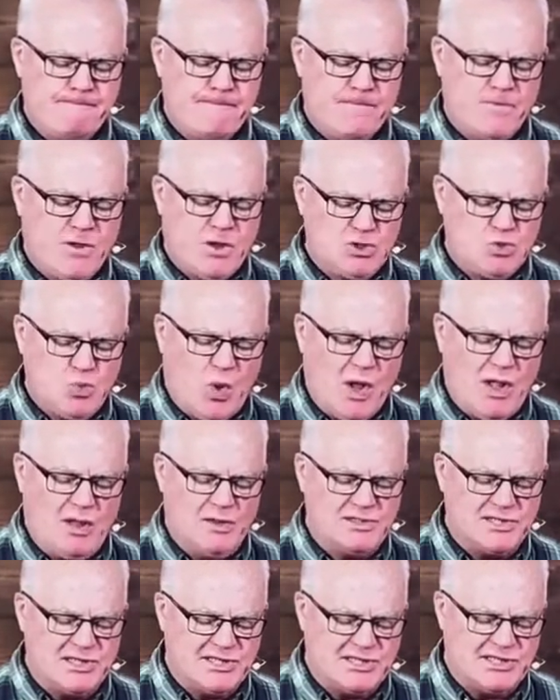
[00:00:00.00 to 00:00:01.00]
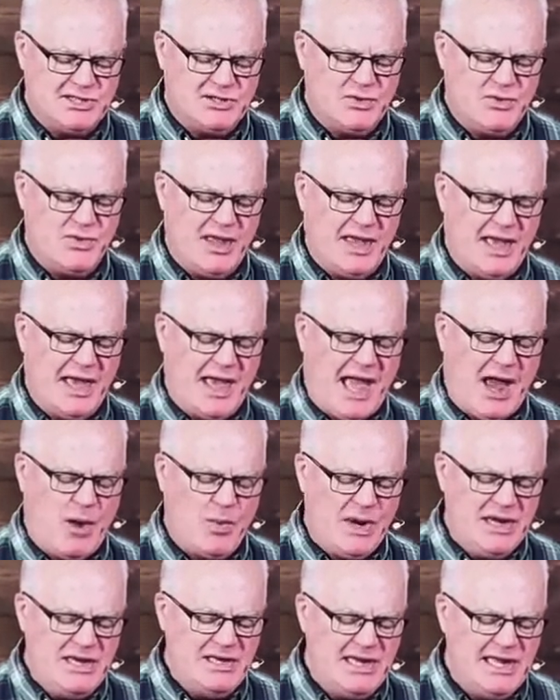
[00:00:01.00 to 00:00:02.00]
those wells are still there, and
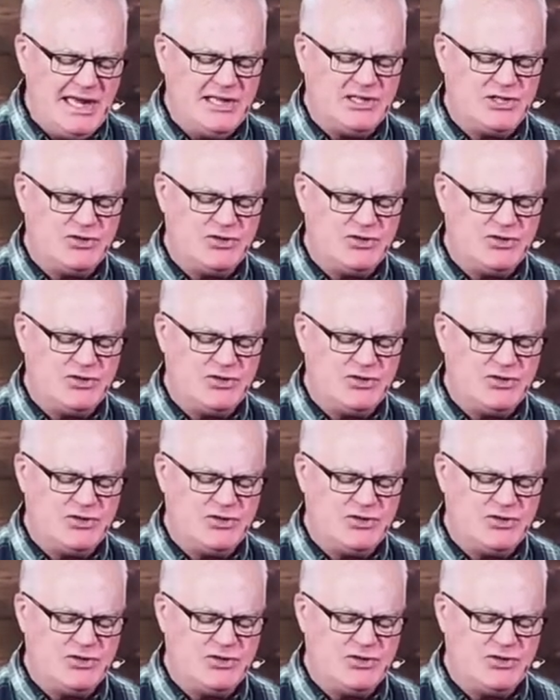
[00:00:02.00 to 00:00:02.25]
we need